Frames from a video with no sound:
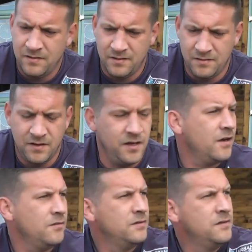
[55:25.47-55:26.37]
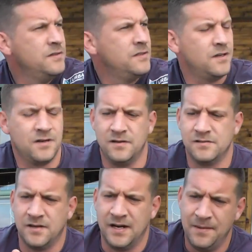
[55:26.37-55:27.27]
Right, there you go. Let's hold on
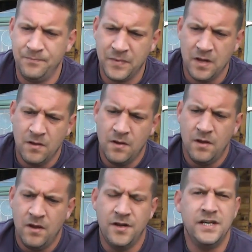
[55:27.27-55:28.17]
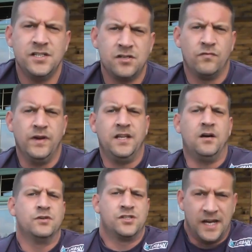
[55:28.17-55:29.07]
to that. And this is the rig that I
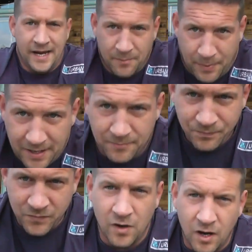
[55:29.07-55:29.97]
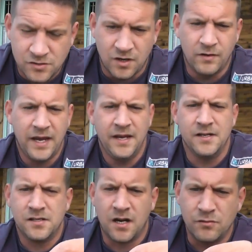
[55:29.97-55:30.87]
was saying about. I'll try to get in
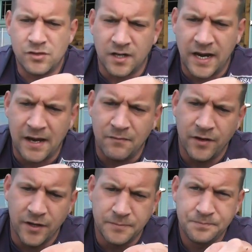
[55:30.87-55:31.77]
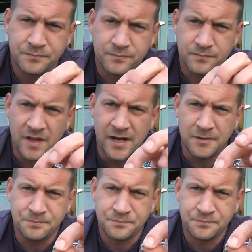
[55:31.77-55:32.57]
as close as I can for you. Now,